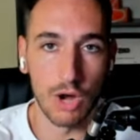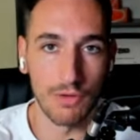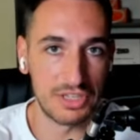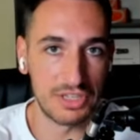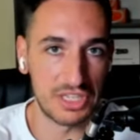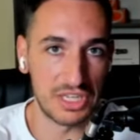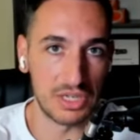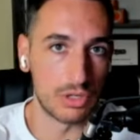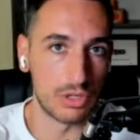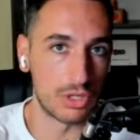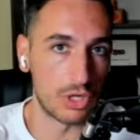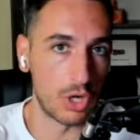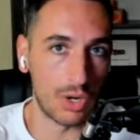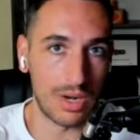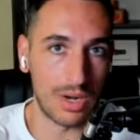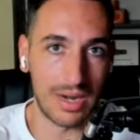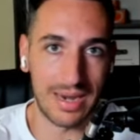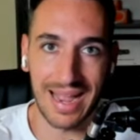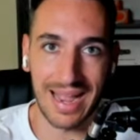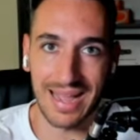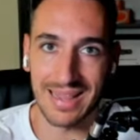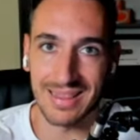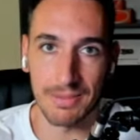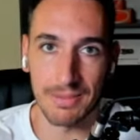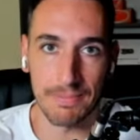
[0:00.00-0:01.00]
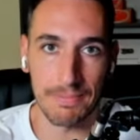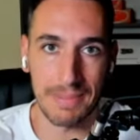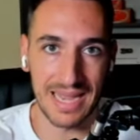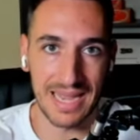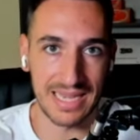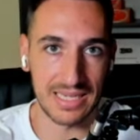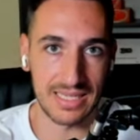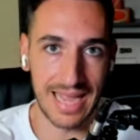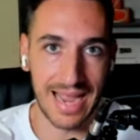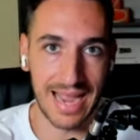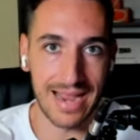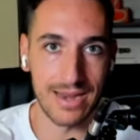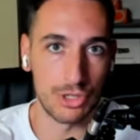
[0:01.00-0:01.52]
Obviously, you're not gonna get the
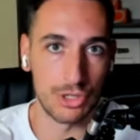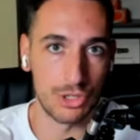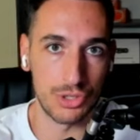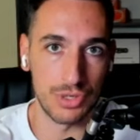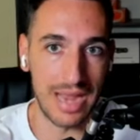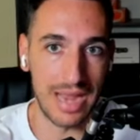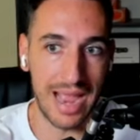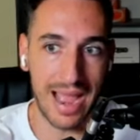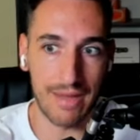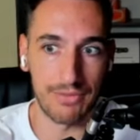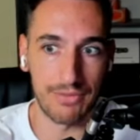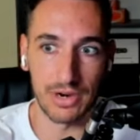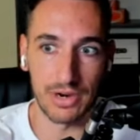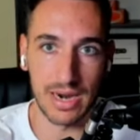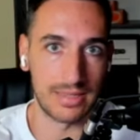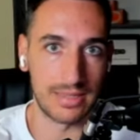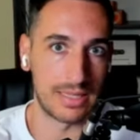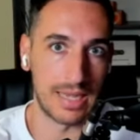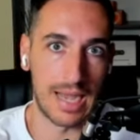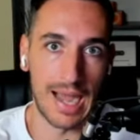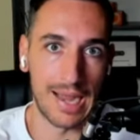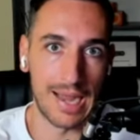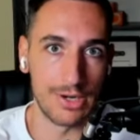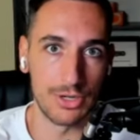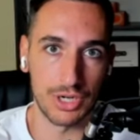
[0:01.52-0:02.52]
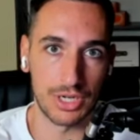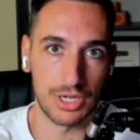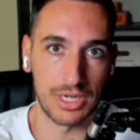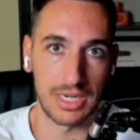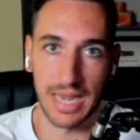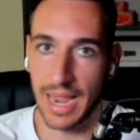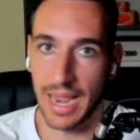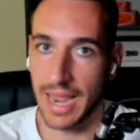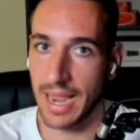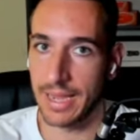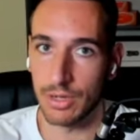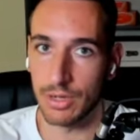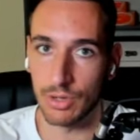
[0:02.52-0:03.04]
best entry ever at
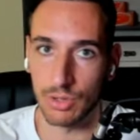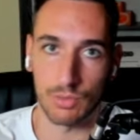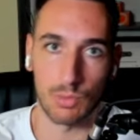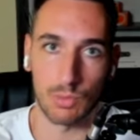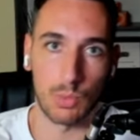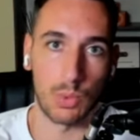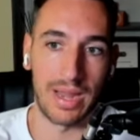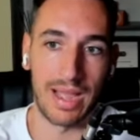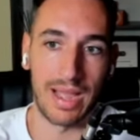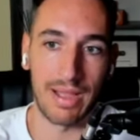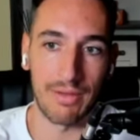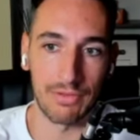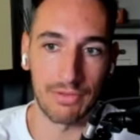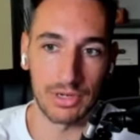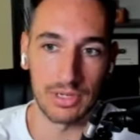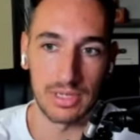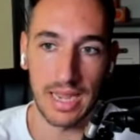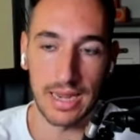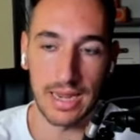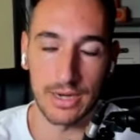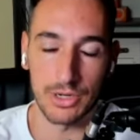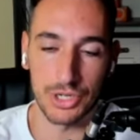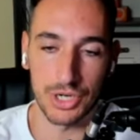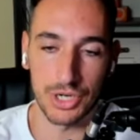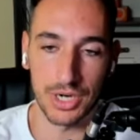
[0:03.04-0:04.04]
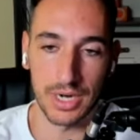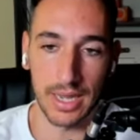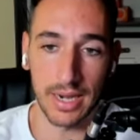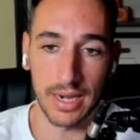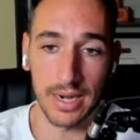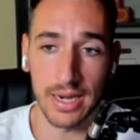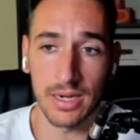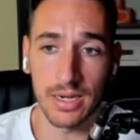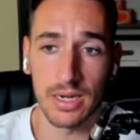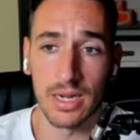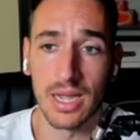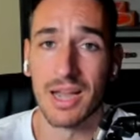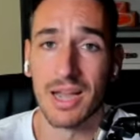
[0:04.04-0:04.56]
100k or whatever the entry I got
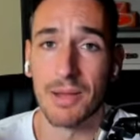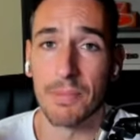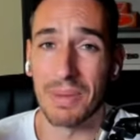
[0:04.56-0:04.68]
in,